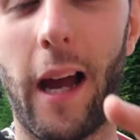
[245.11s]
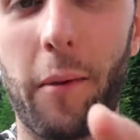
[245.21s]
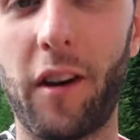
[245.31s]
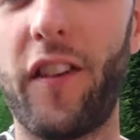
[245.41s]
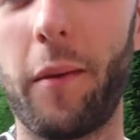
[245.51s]

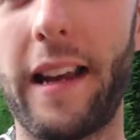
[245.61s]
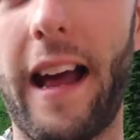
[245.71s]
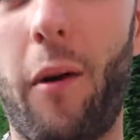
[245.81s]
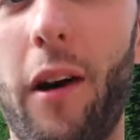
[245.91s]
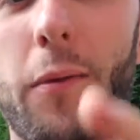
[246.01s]
I'm going to film it
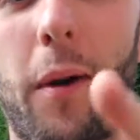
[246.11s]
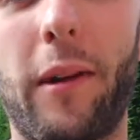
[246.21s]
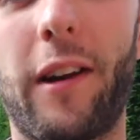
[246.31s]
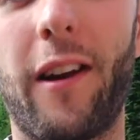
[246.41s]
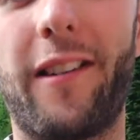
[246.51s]
now, it's
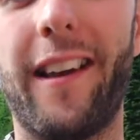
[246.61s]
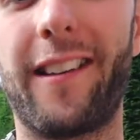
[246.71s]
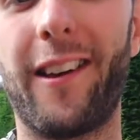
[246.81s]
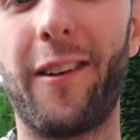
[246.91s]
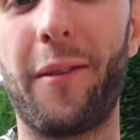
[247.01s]
probably going to edit
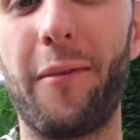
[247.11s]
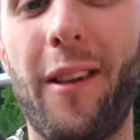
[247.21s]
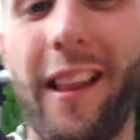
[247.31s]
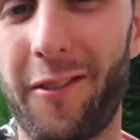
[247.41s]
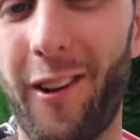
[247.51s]
itself,
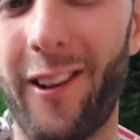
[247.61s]
but let's